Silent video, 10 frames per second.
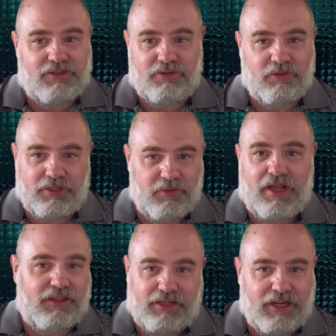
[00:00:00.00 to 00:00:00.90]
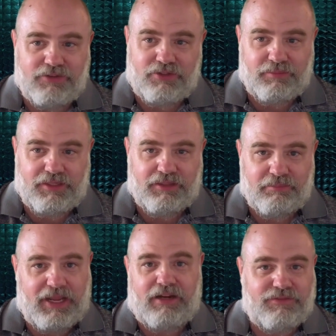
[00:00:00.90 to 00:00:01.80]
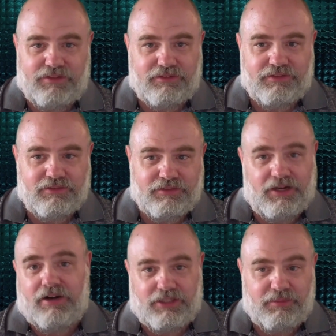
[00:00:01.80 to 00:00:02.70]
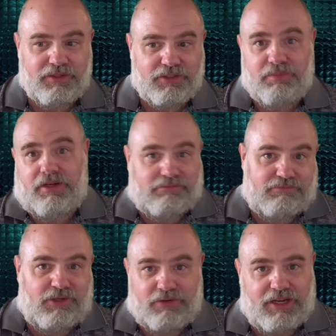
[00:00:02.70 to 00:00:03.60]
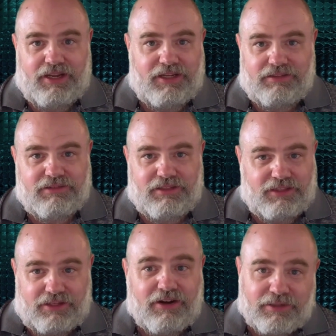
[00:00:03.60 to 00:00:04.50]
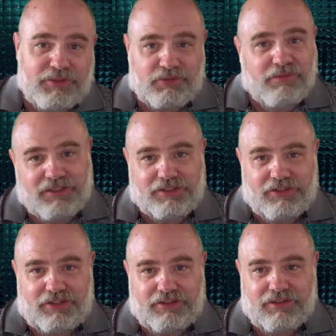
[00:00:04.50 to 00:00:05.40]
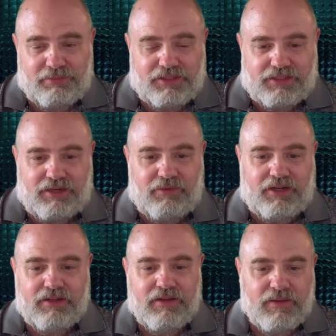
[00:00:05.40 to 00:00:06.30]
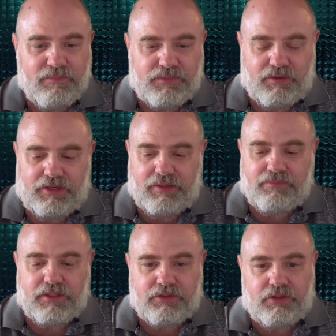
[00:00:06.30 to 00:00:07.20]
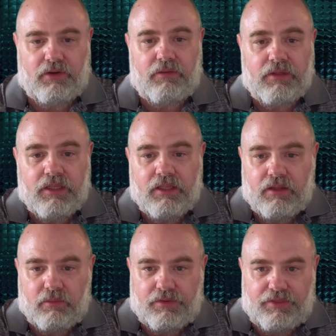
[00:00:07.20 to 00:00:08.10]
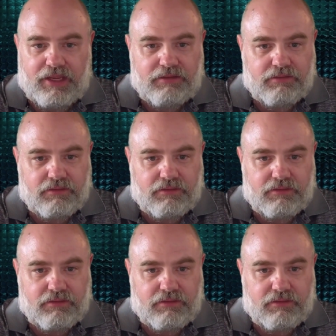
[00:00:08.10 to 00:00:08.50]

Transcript: knew what he wanted the answer to be and backfilled the arguments, but okay, the arguments were really good. I'll put it that way. Okay, so with that